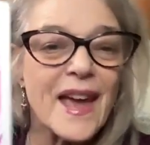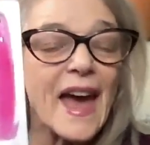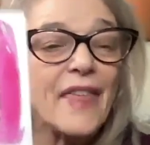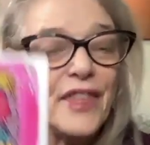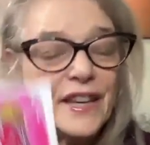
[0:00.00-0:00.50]

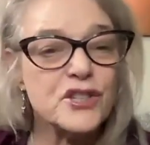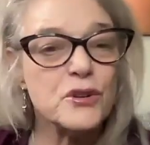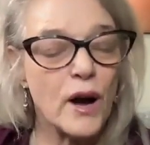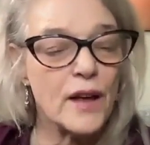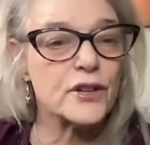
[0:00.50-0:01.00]
And then
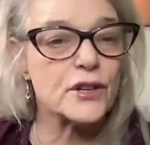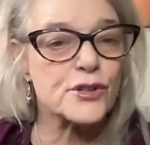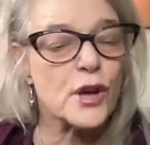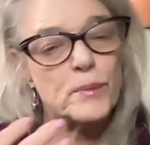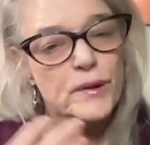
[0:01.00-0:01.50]
to
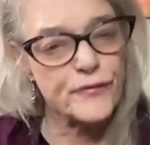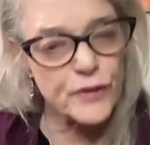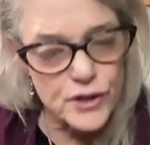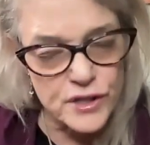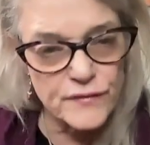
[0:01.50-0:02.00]
others. But
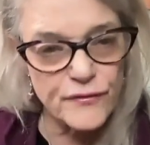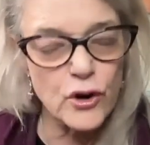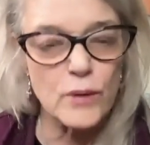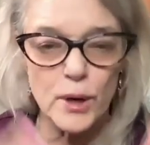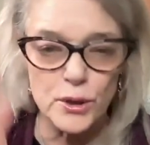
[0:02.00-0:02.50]
first and
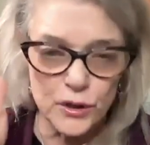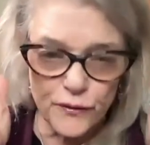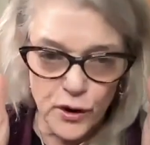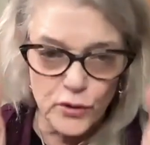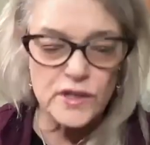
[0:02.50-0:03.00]
foremost,
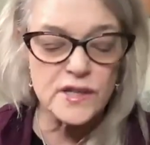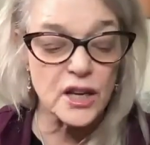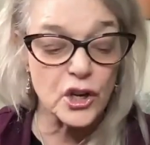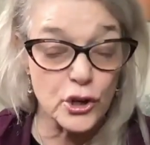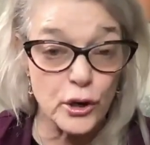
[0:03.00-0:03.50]

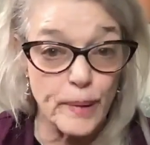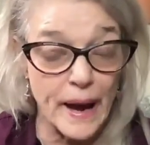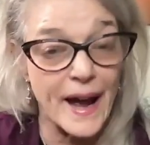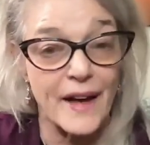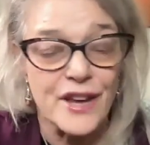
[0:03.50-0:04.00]
focusing your
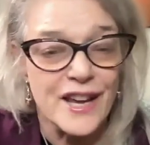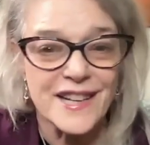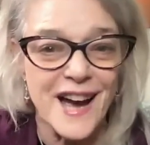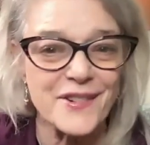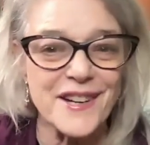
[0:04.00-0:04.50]
path,
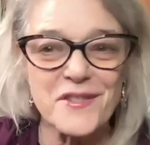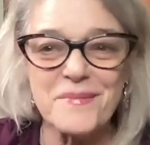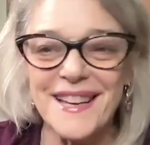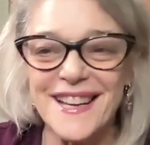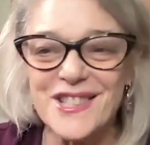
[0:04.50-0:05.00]
not what
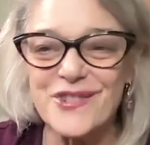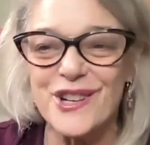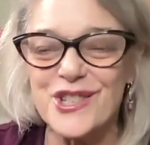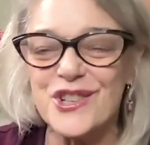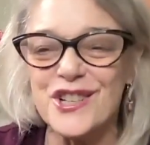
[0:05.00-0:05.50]
everybody else
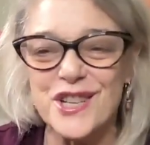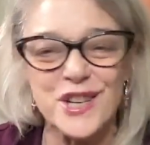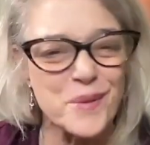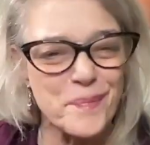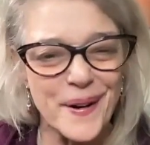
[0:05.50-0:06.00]
wants you to
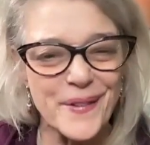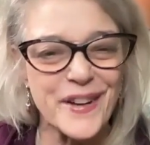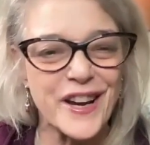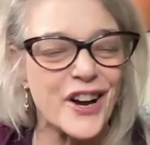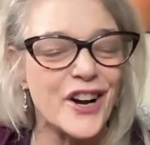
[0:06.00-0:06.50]
do,
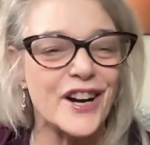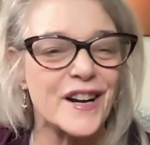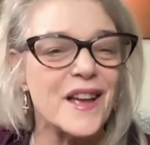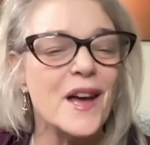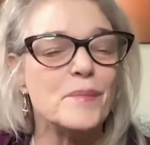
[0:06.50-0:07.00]
perfect
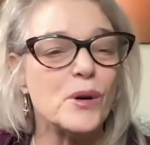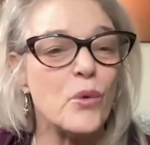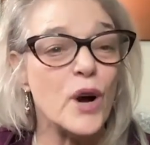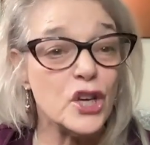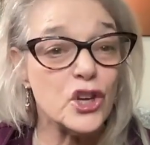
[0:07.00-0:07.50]
card, but
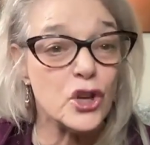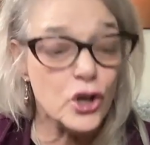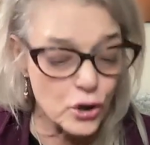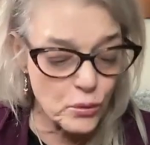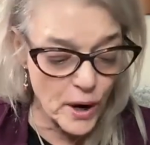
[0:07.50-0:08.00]
what
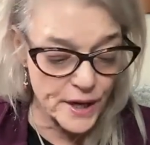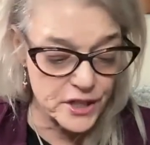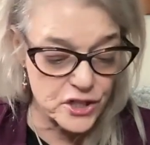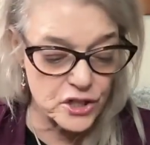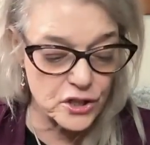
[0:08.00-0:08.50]
you want
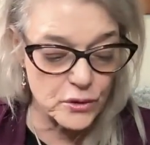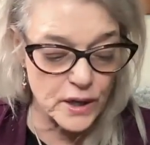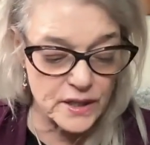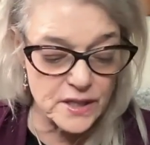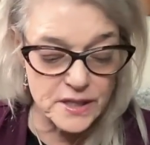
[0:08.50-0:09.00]
to do
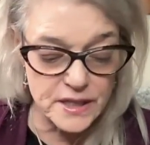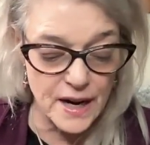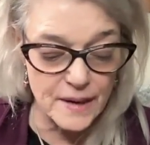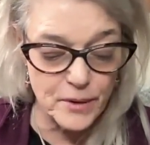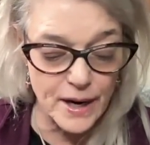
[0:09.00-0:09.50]
at this
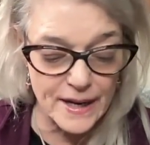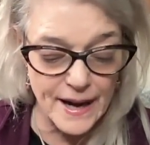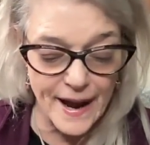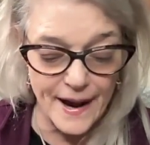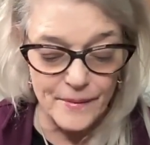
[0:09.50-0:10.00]
time right
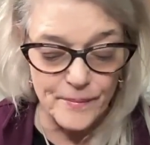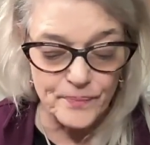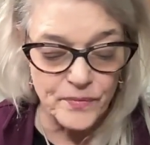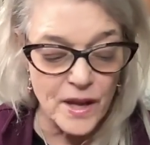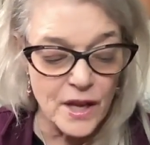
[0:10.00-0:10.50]
now.
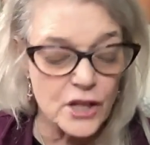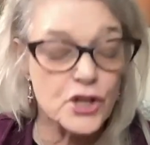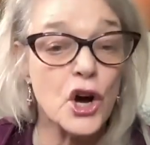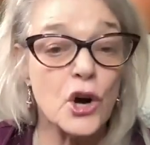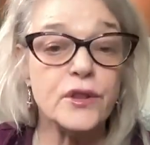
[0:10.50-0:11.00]

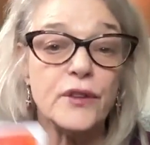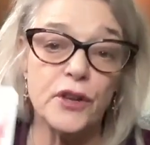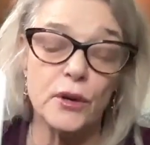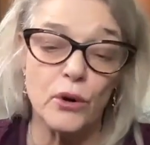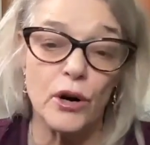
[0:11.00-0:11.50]
Know that
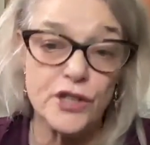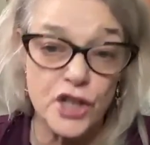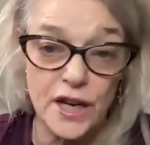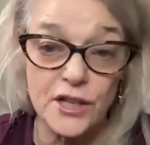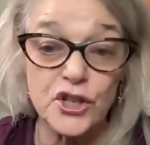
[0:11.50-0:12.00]
there are
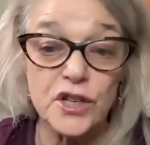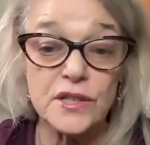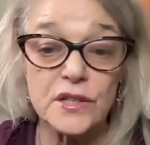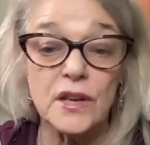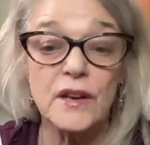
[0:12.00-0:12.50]

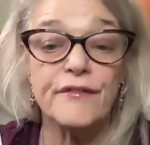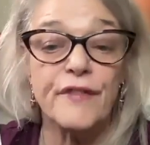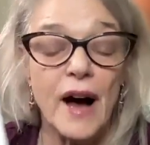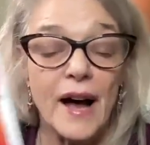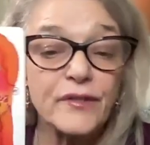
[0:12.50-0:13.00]
changes.
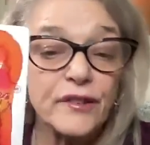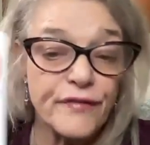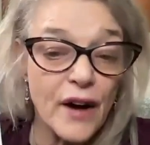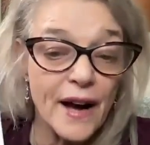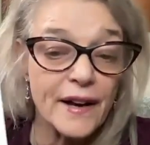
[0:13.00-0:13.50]
Five of
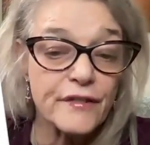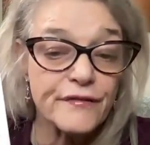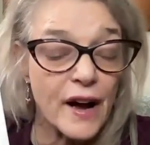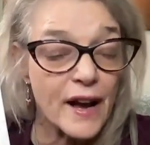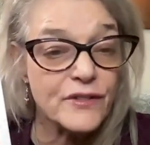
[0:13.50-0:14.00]
fire,
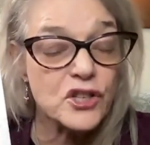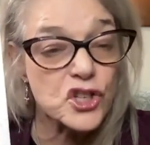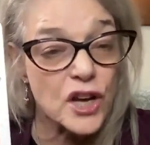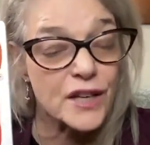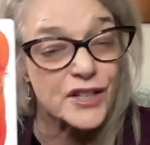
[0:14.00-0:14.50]
five is
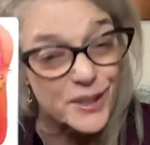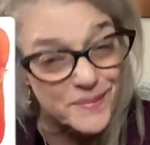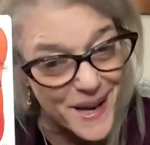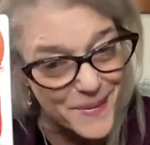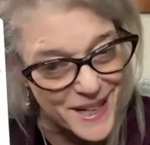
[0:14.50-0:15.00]
change,
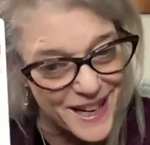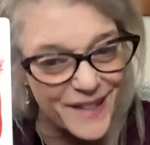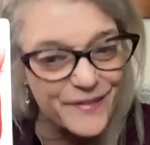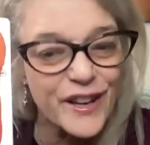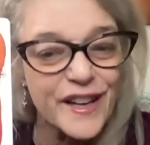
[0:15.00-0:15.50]
sometimes
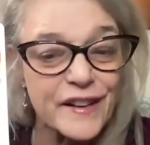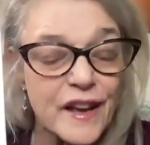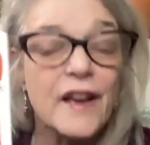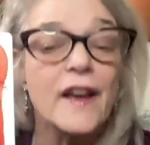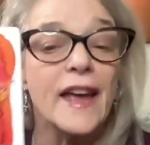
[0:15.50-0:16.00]
conflict,
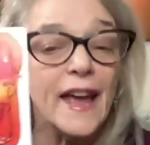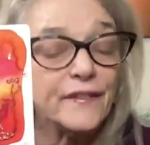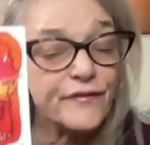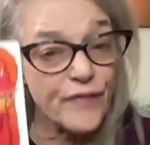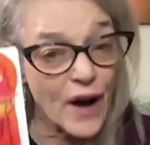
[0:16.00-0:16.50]

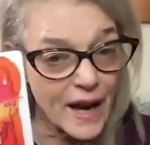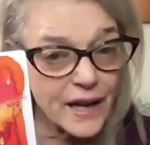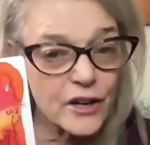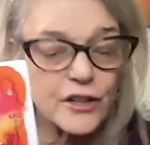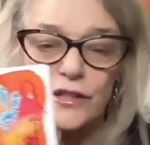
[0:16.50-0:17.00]
and
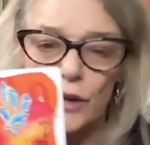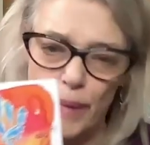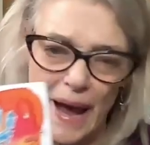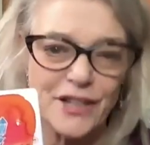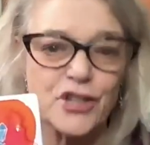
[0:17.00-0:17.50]
fire is our
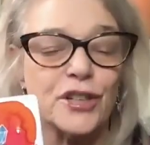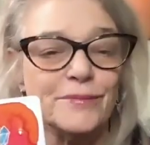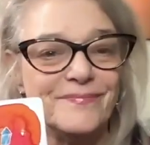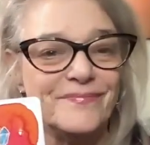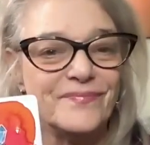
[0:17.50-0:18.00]
passion.
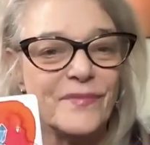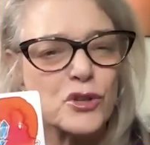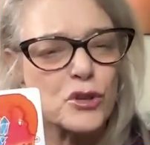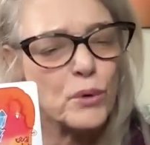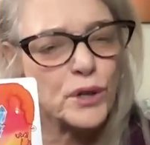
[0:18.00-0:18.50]

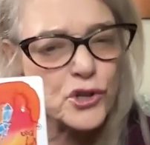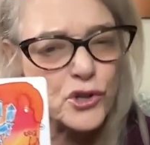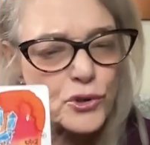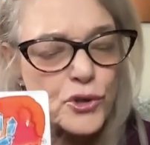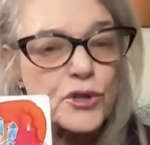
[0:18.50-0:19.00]
So what is
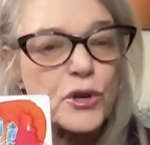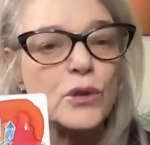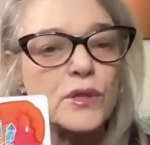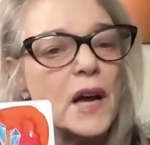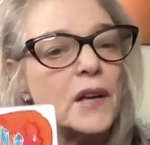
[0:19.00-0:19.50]
your
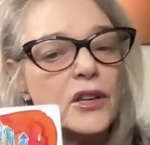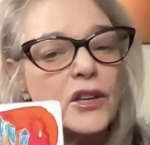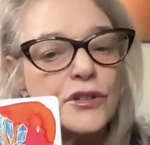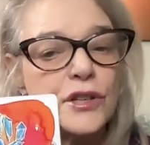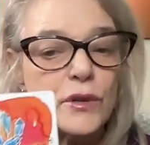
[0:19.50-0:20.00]
soul telling
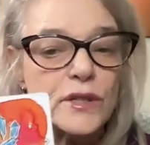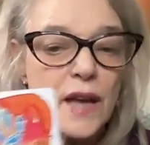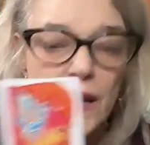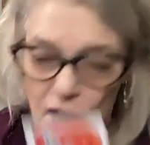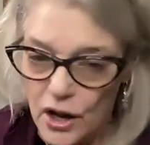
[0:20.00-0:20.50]
you to do? It's
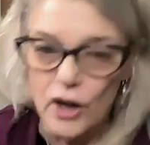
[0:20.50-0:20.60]
like,